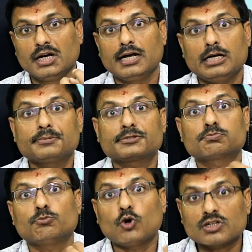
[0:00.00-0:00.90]
If it is
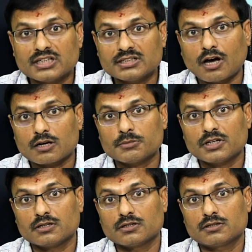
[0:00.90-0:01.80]
more than
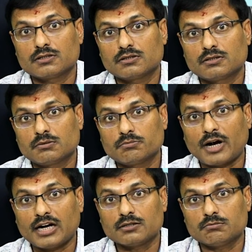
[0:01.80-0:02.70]
normal,
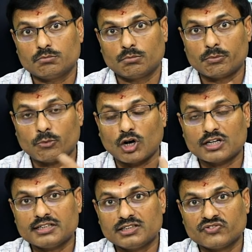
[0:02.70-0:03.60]

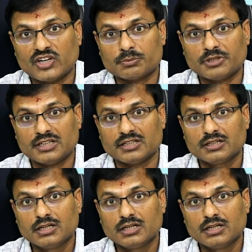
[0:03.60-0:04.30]
moderate deformity,